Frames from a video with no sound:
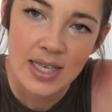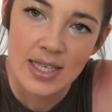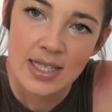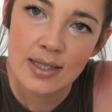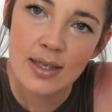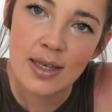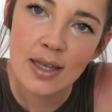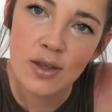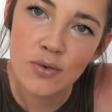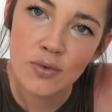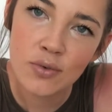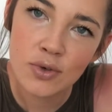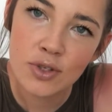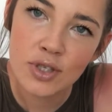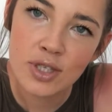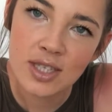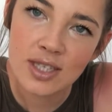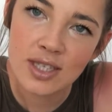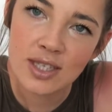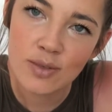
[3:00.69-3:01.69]
see the root
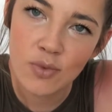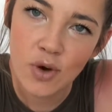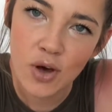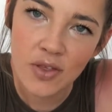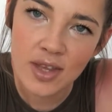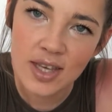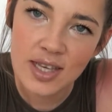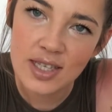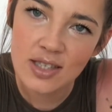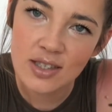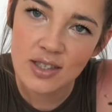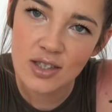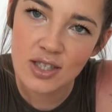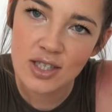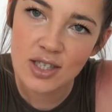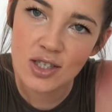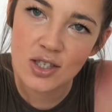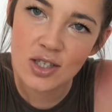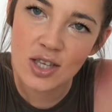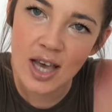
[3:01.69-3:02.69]
system on this
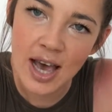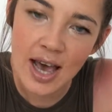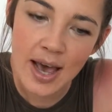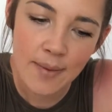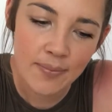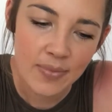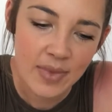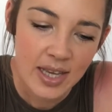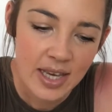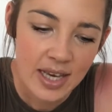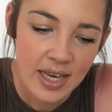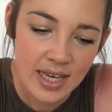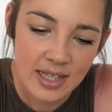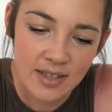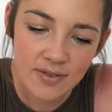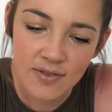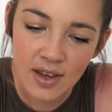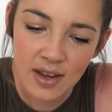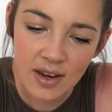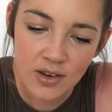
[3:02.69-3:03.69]
because it's
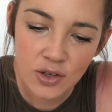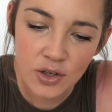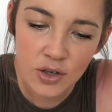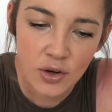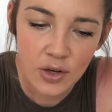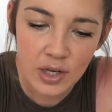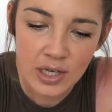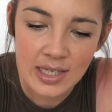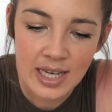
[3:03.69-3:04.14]
very, you know, it